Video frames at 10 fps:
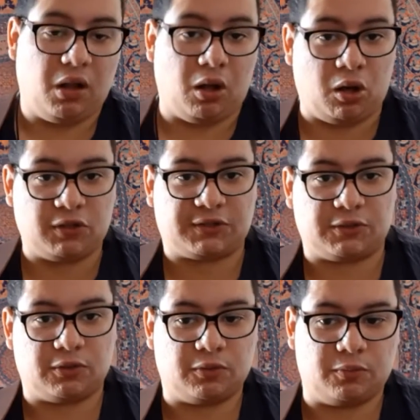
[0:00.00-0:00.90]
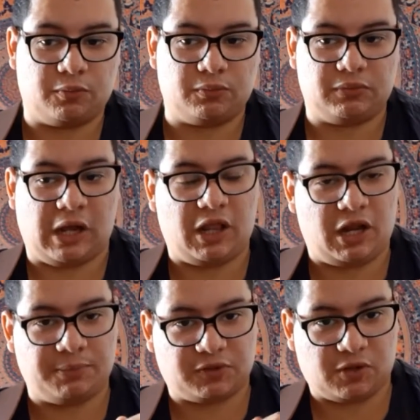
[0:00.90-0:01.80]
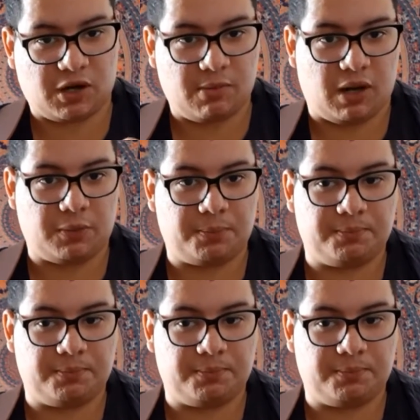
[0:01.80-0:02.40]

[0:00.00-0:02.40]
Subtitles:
Also, now that I'm talking about